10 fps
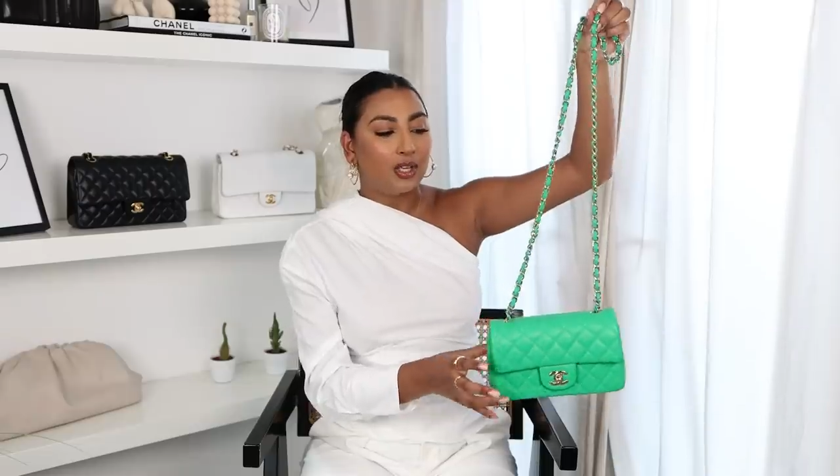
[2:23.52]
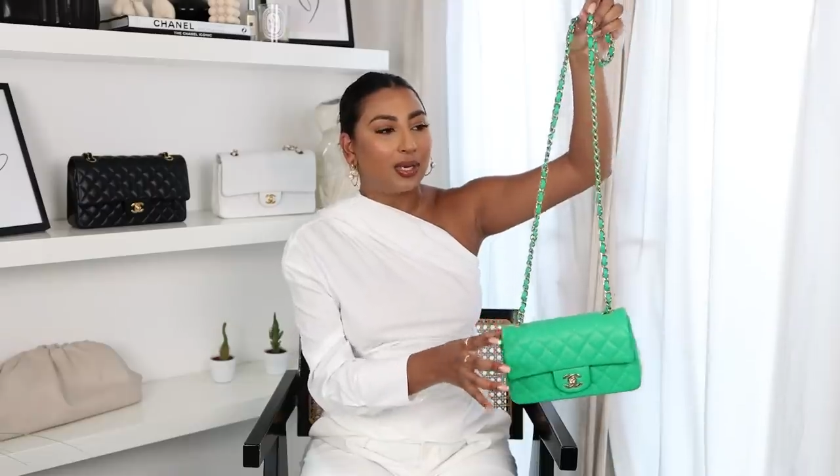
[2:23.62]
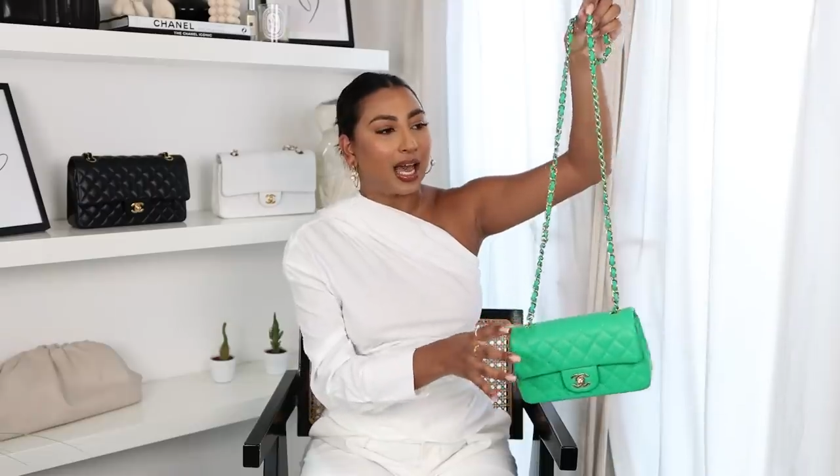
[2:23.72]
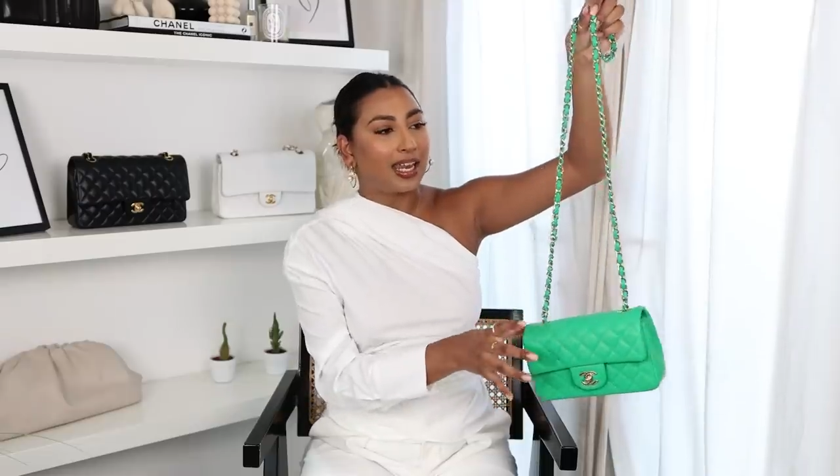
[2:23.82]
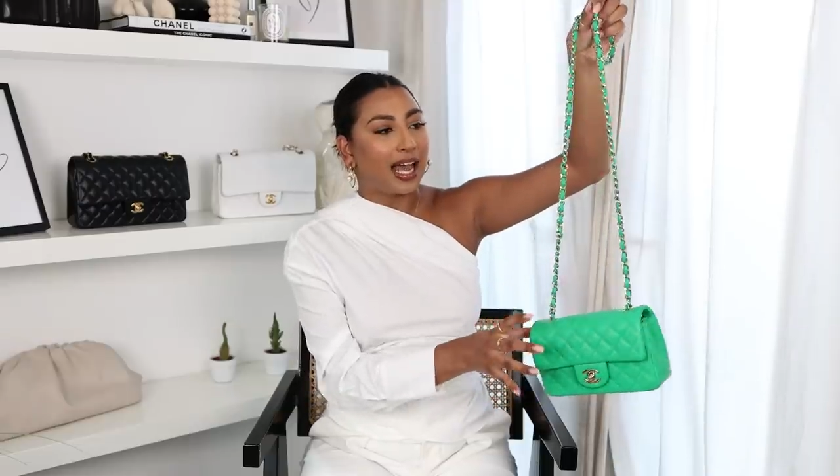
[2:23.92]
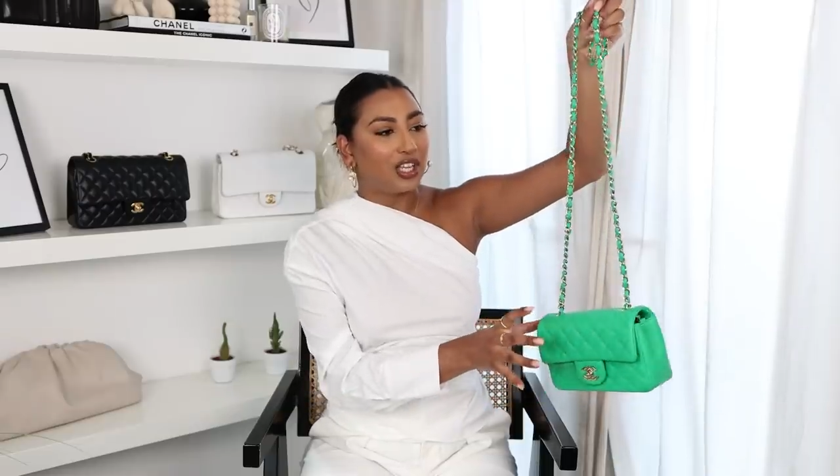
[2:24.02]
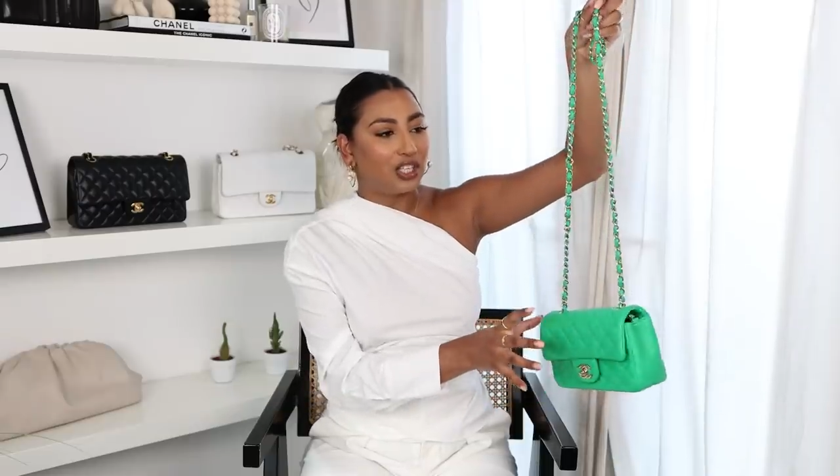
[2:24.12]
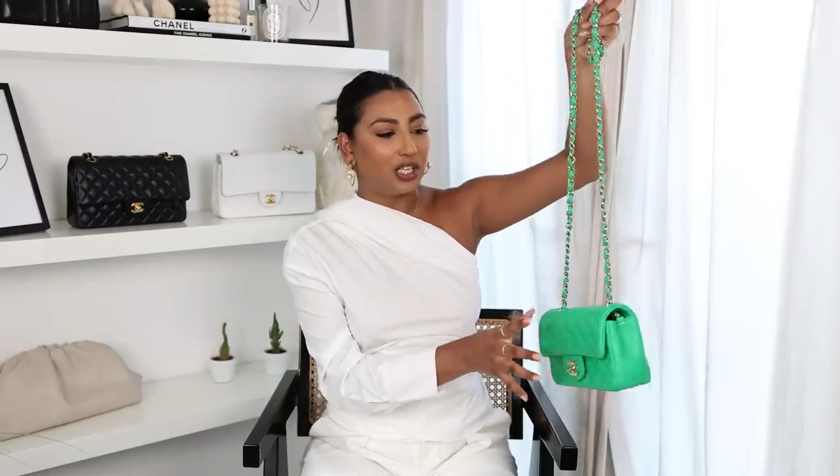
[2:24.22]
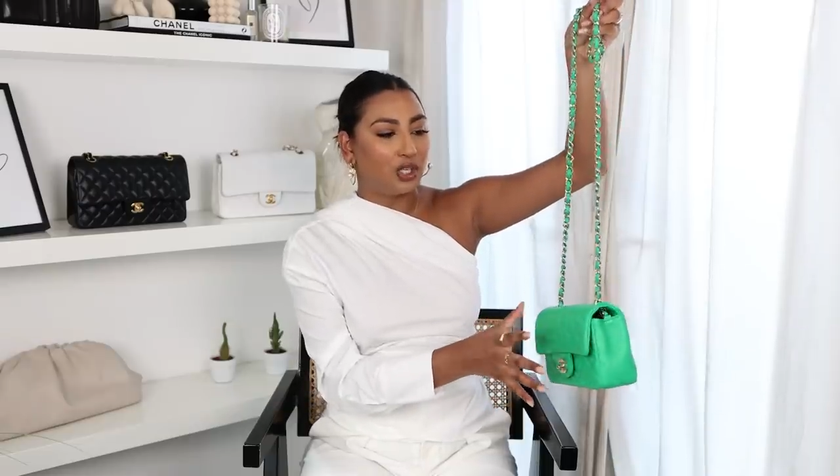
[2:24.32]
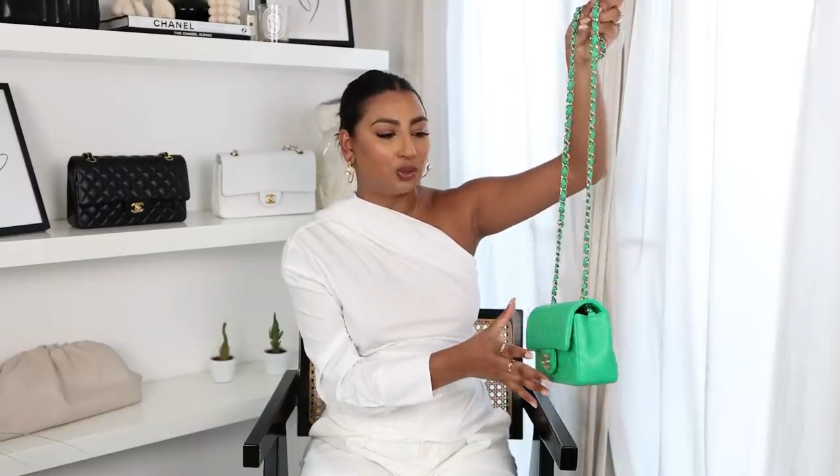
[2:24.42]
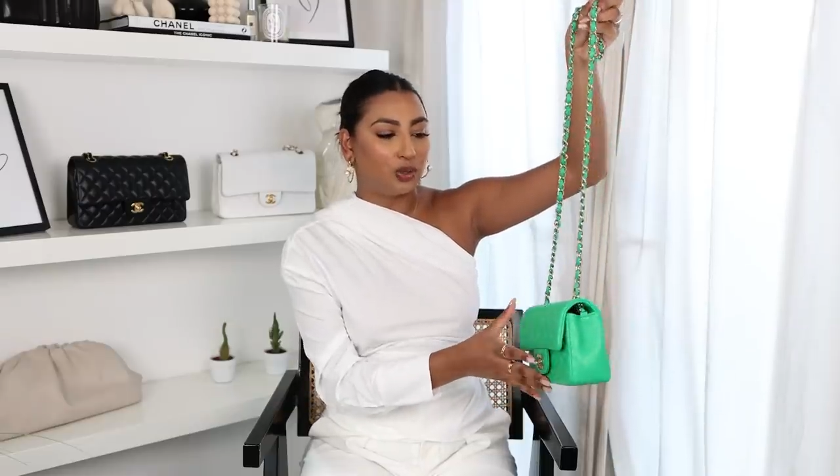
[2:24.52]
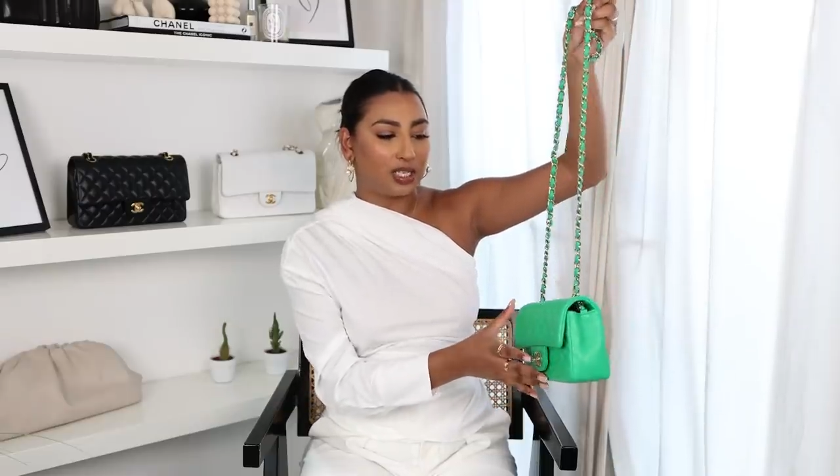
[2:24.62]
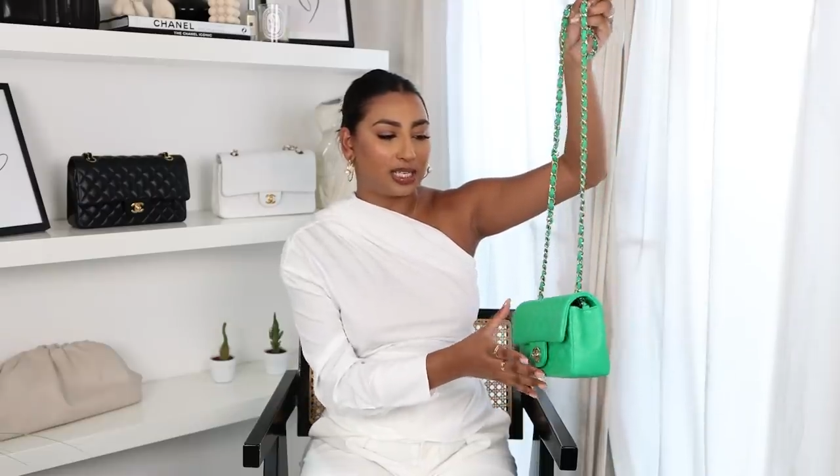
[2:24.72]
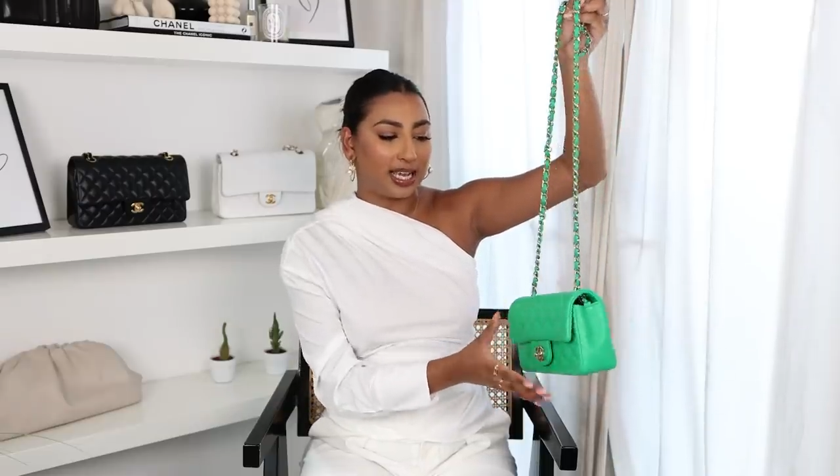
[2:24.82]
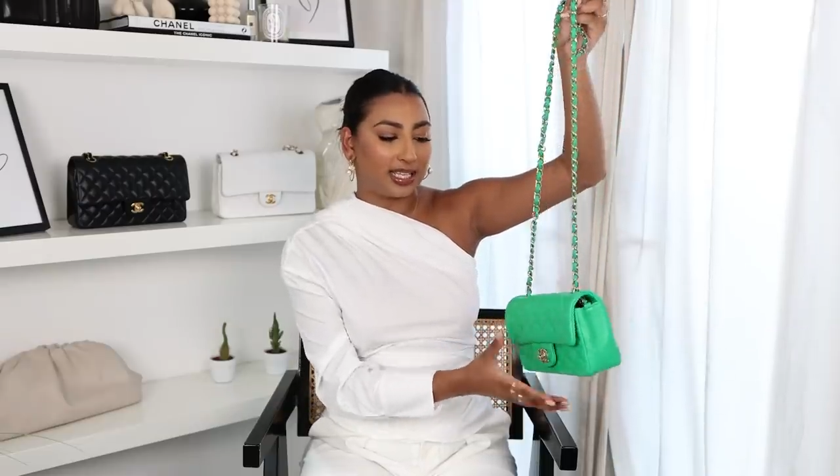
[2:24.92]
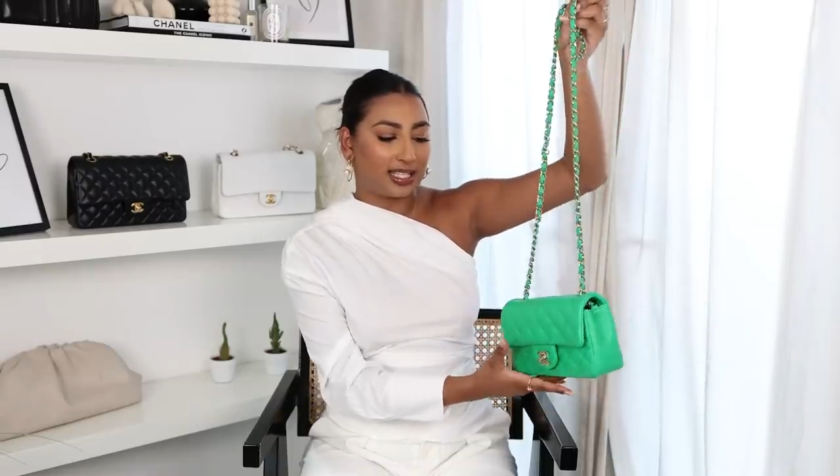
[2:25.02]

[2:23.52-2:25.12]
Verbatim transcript: you can actually shorten it